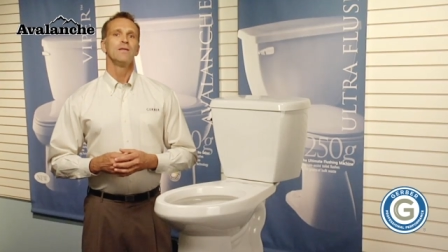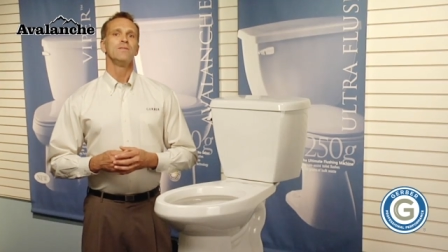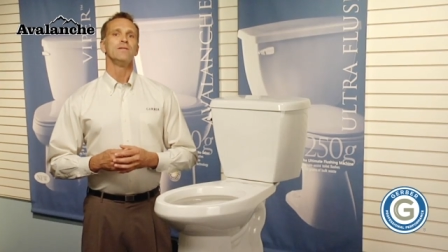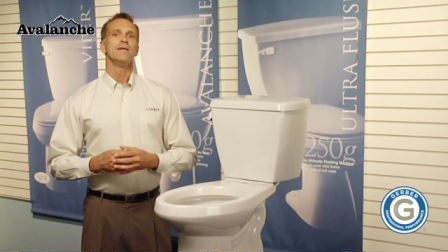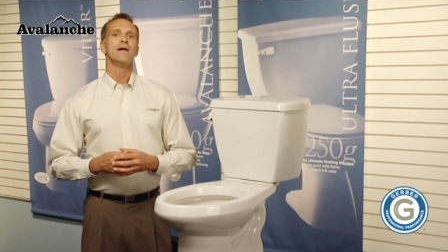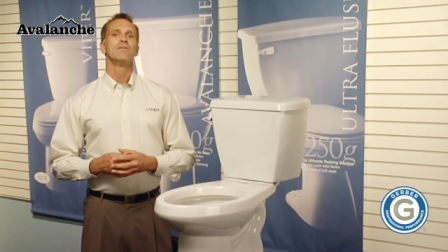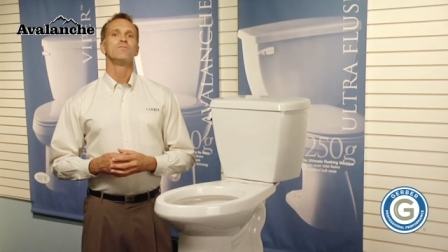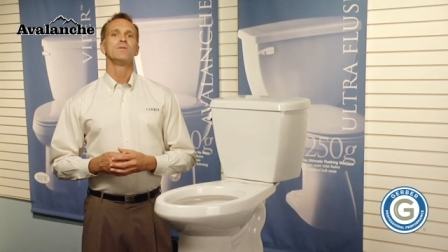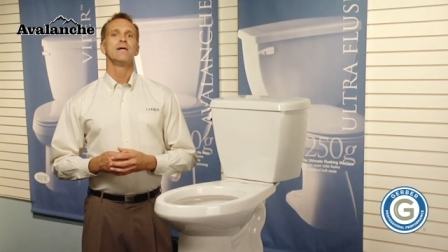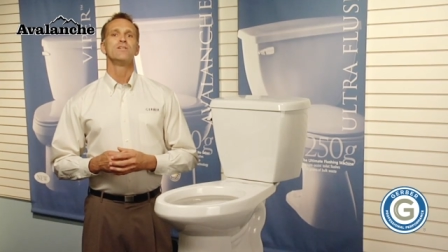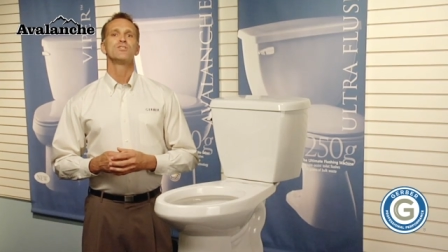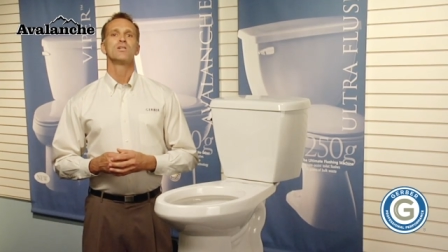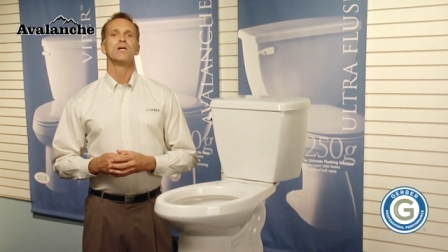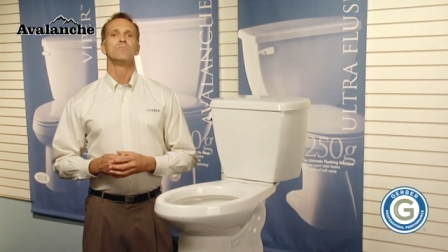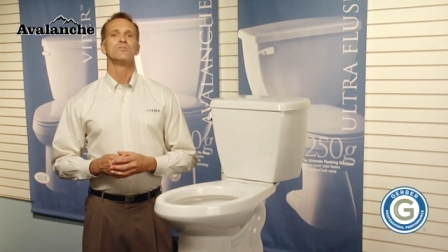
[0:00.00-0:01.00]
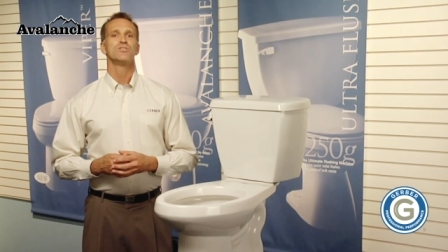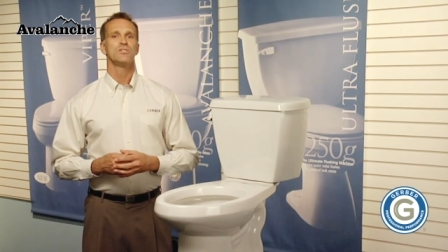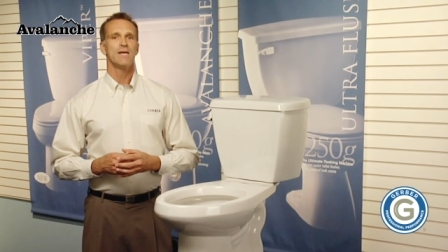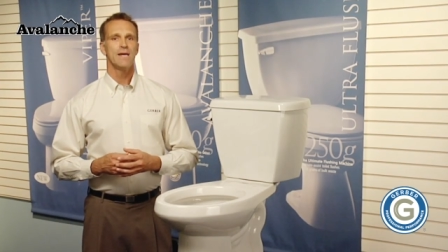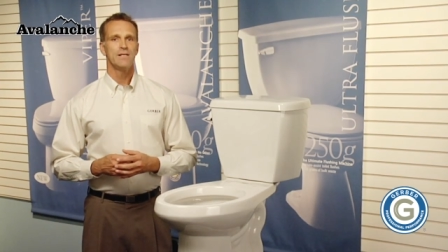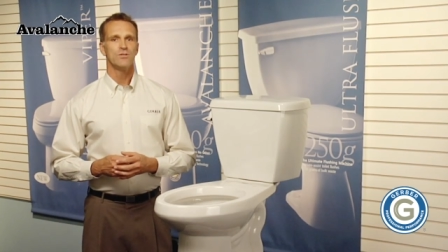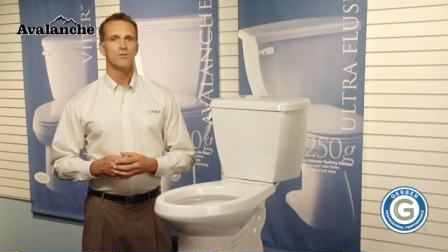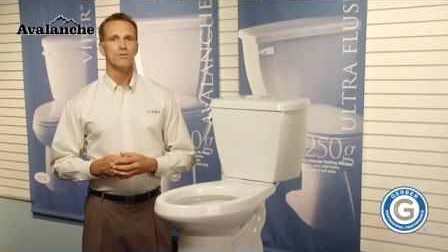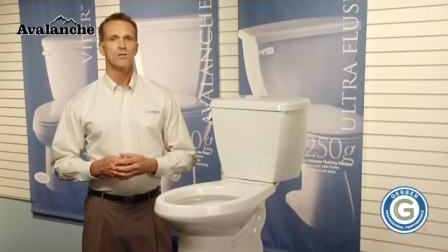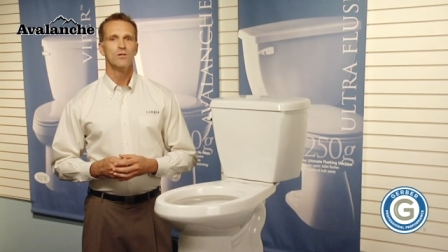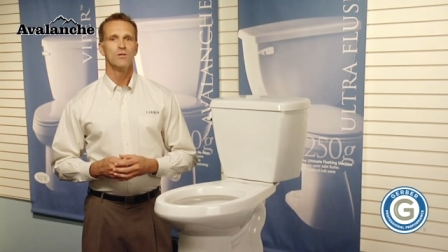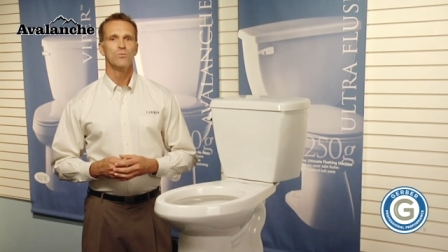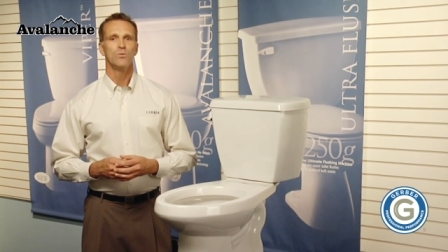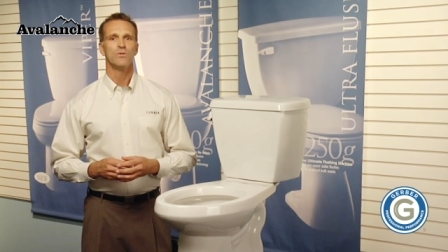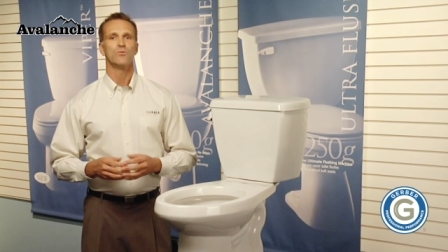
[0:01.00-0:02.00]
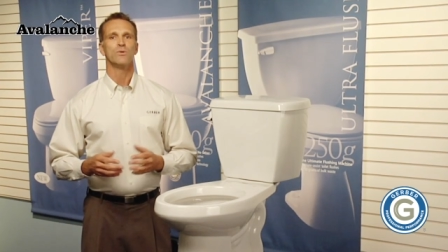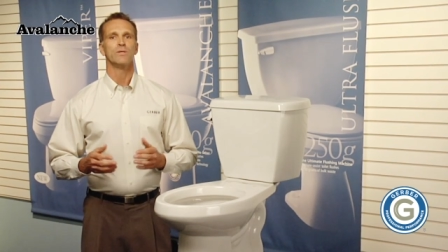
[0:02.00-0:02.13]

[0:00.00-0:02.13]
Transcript: The Avalanche comes standard with a